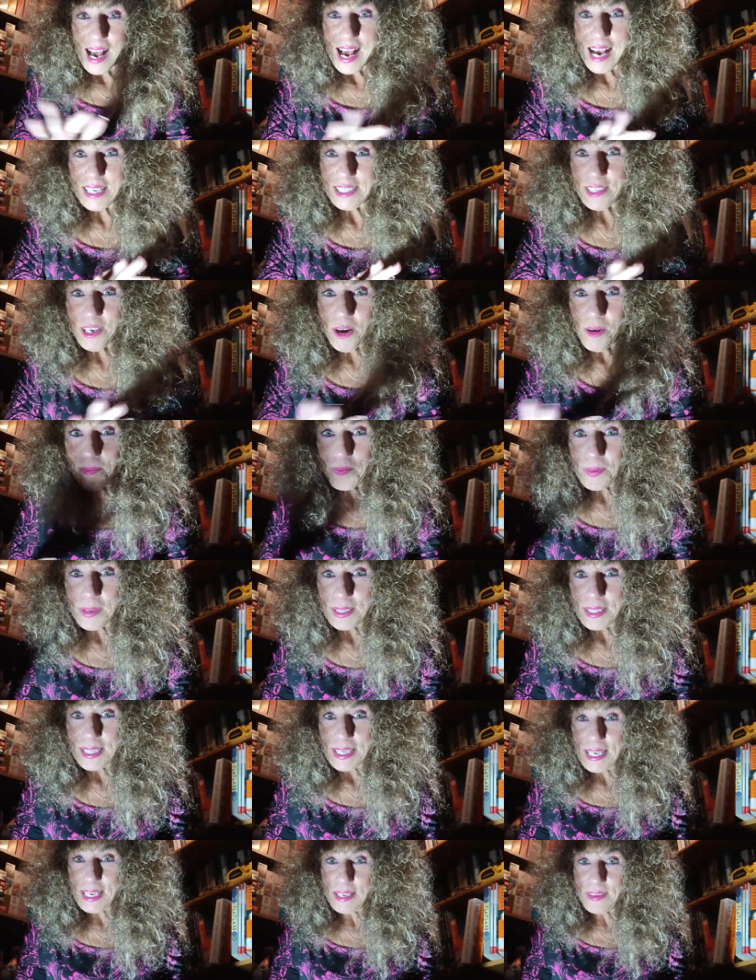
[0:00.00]
I don't
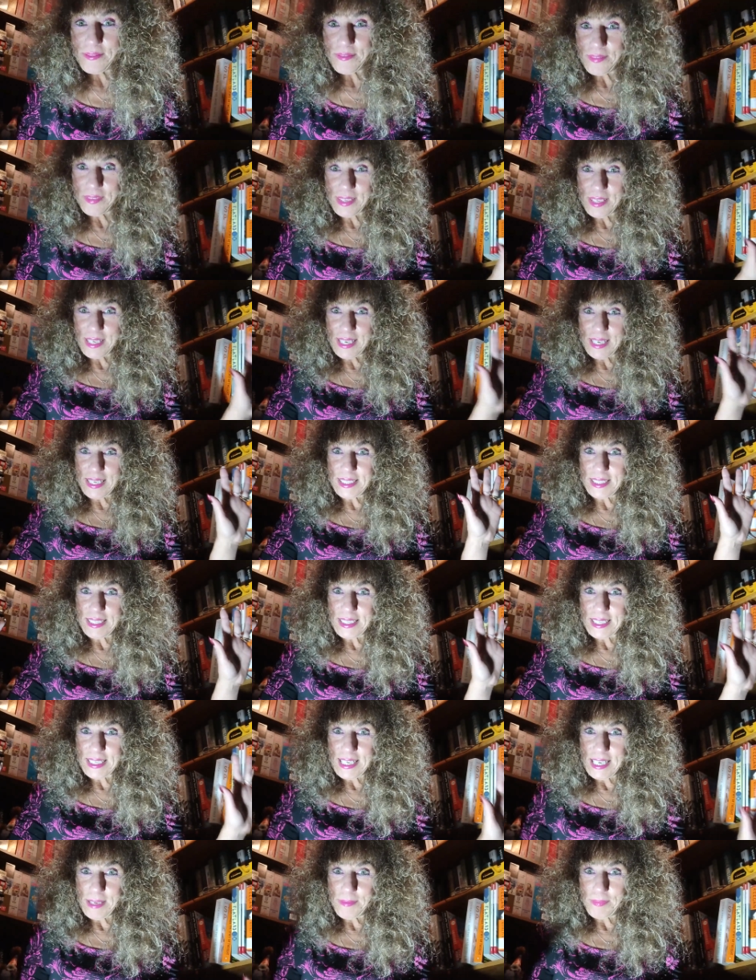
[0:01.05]
believe in
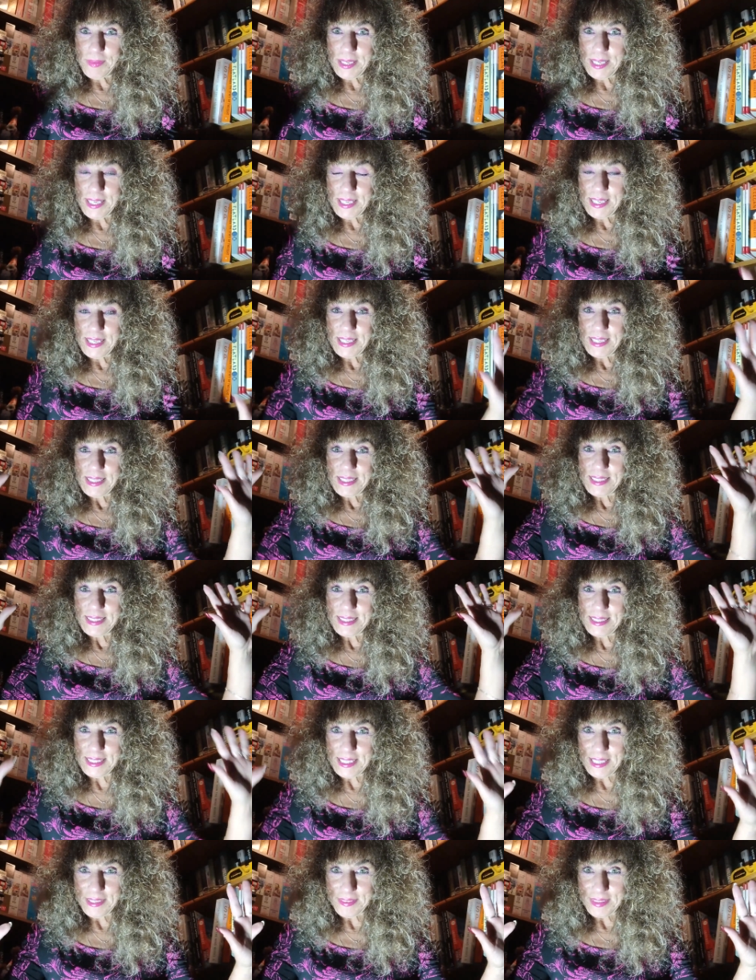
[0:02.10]
keeping
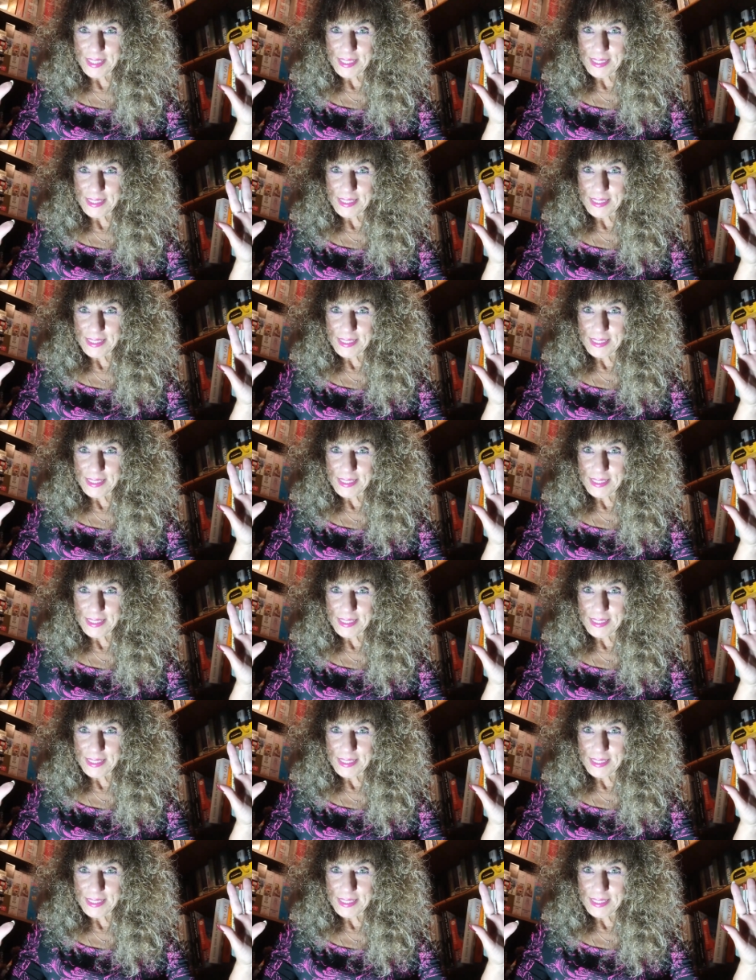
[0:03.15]
secrets.